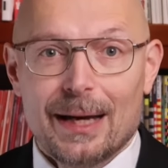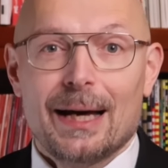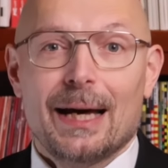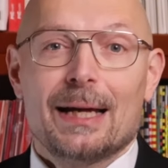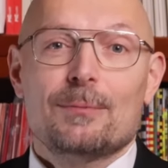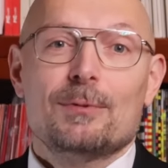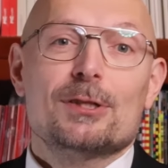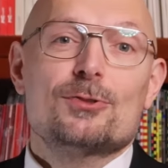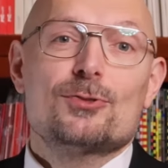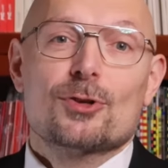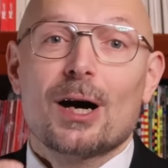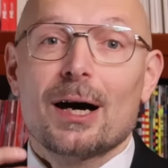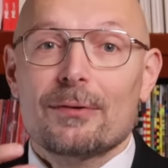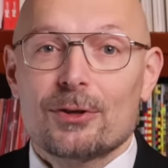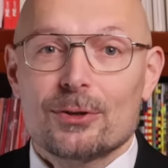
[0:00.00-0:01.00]
and will
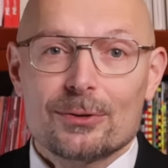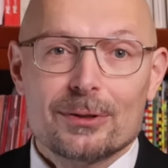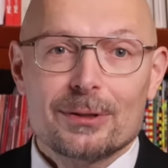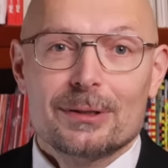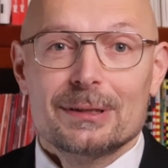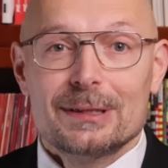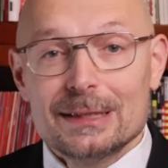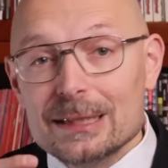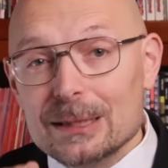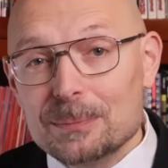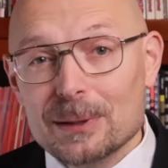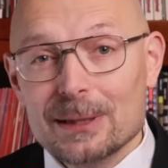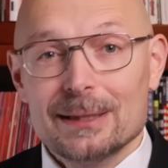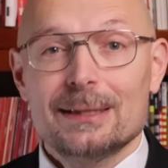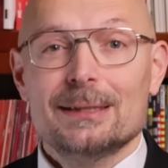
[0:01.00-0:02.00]
drive you
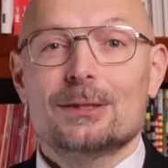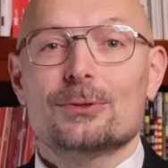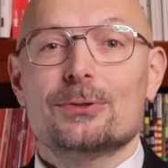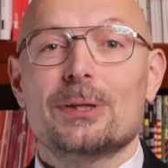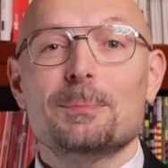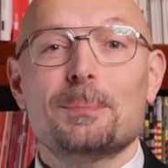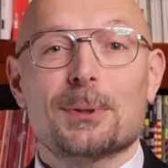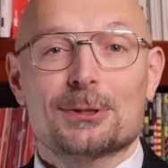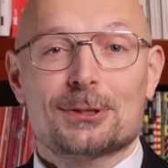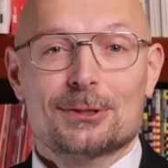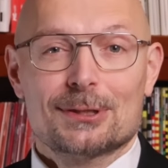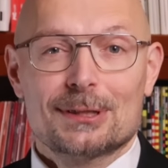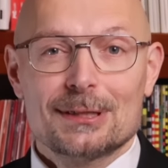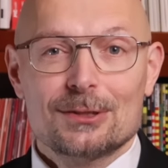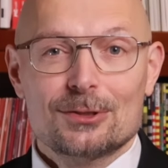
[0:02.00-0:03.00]
deeply into imposter
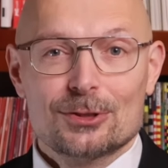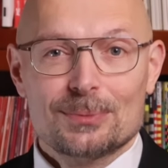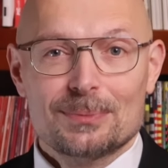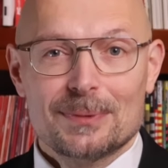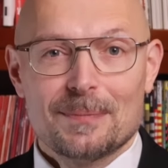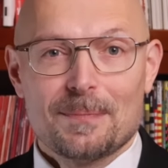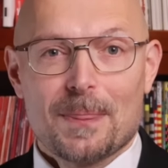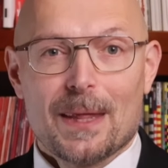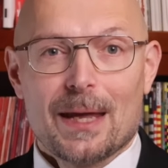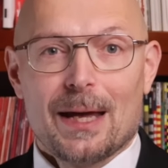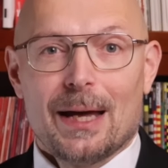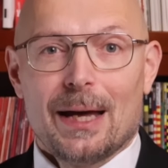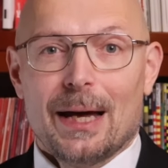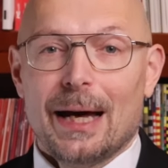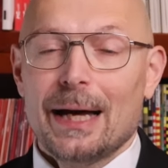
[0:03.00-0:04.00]
syndrome.
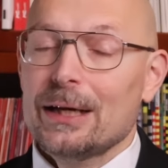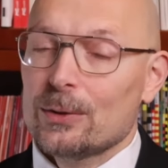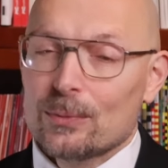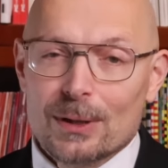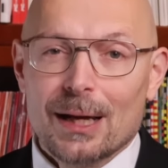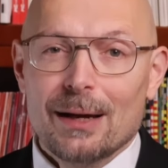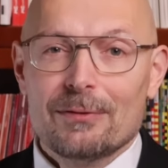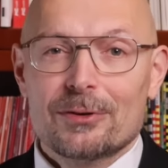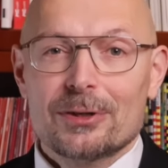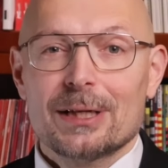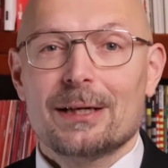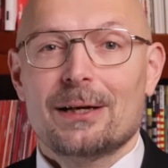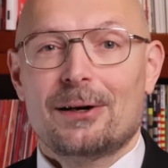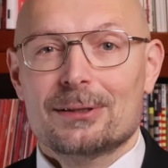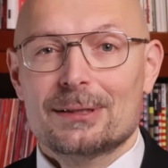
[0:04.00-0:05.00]
And you will have a really
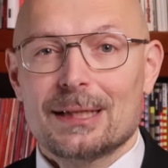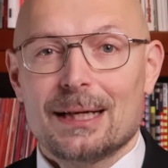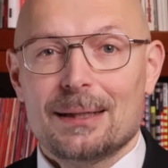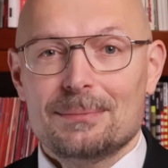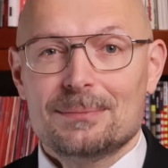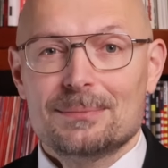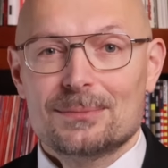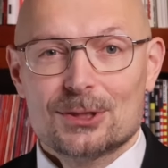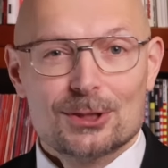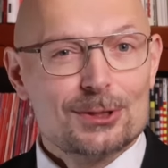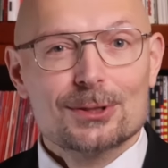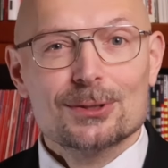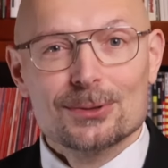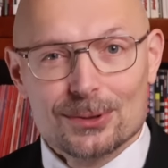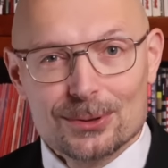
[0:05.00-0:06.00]
hard time.
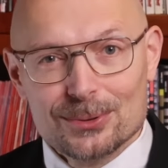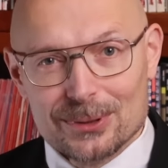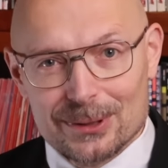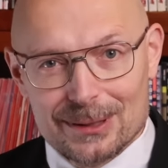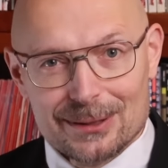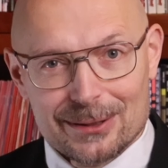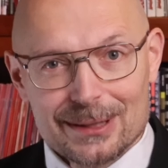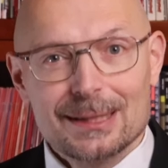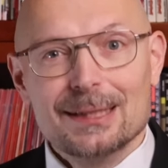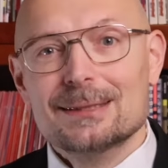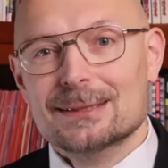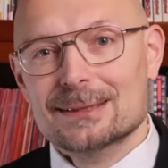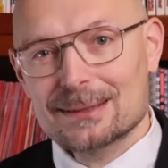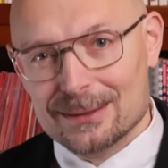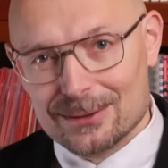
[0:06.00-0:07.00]
Just don't do it. Okay,
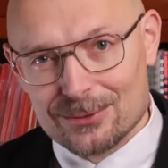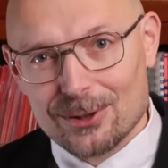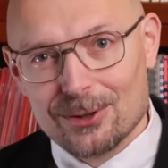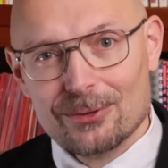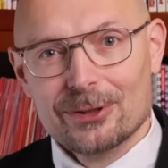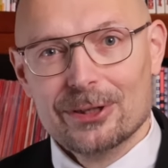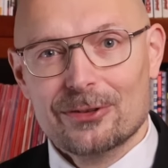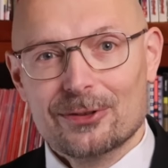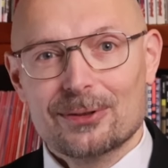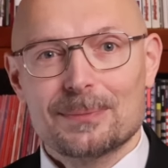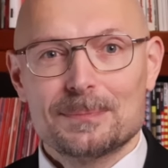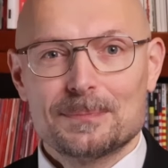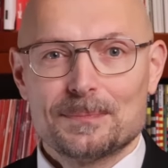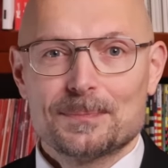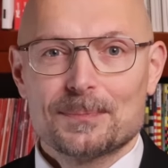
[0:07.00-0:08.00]
that's the wrong reason.
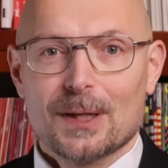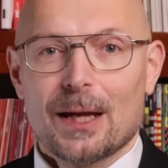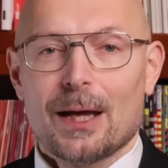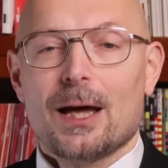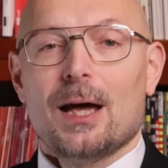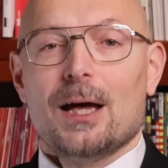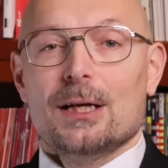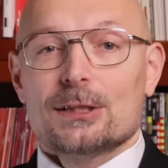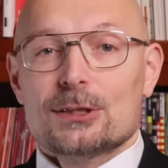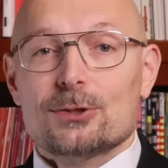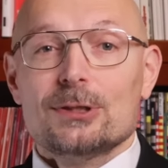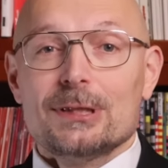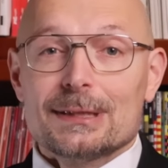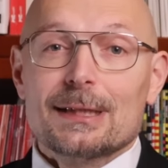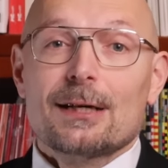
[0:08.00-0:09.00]
So
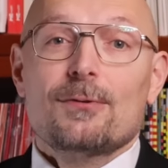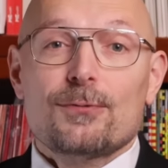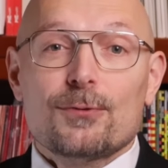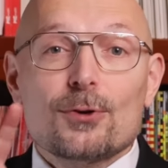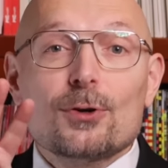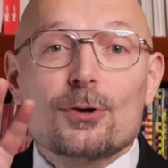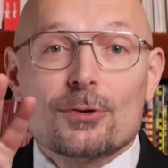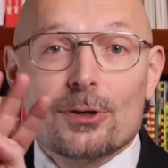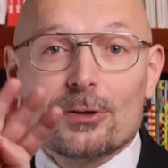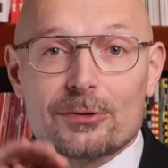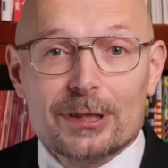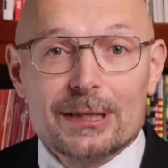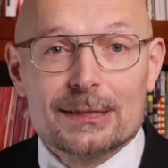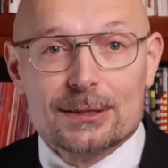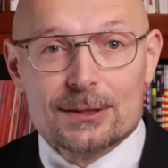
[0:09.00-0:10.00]
these are four wrong
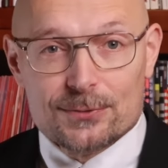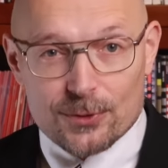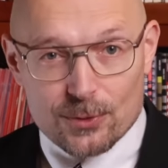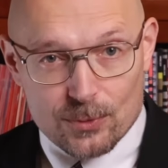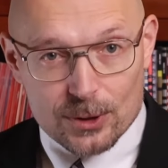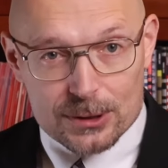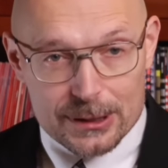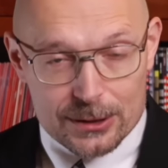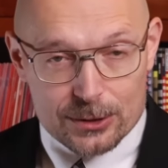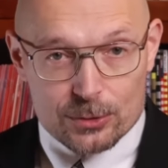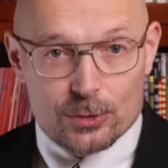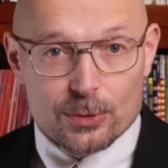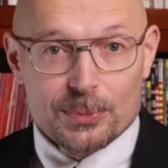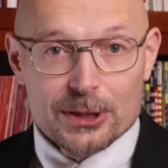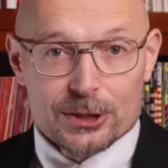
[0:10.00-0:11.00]
reasons for wanting to
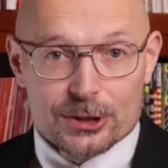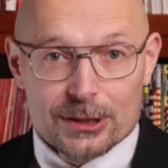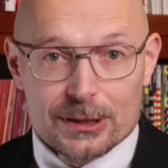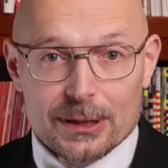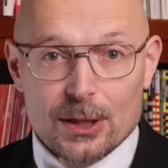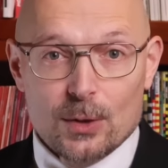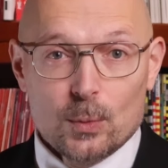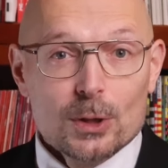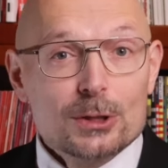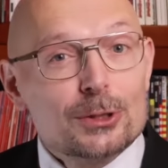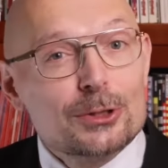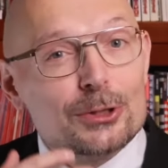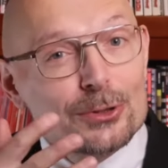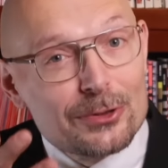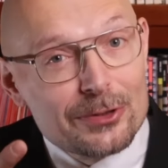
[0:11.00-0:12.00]
do a PhD. What do
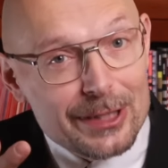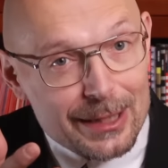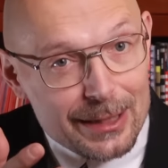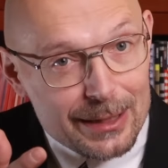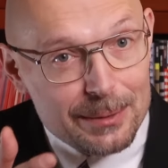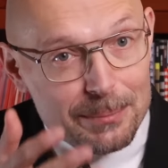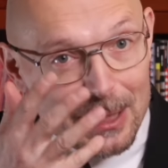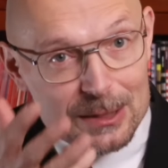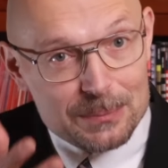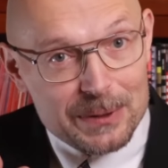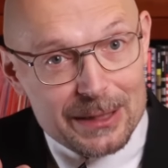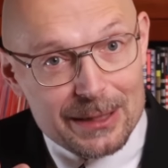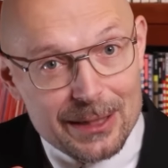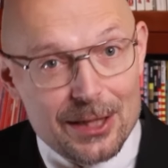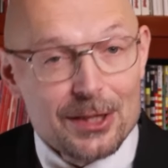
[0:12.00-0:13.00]
you think might
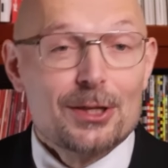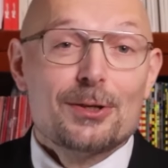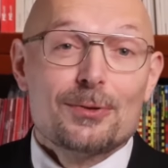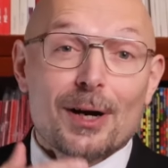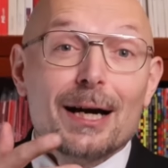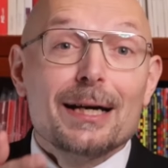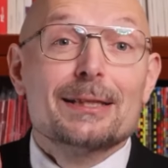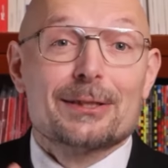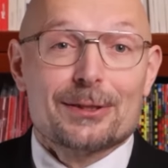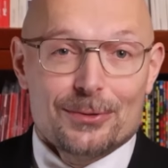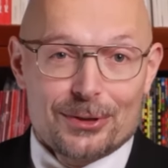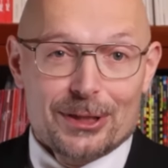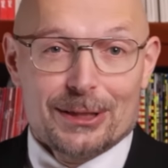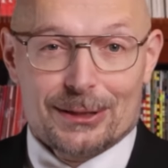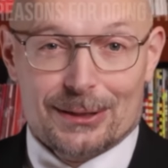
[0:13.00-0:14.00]
be the right
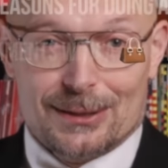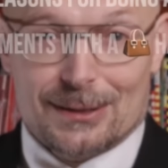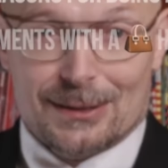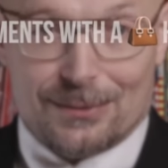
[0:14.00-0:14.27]
reasons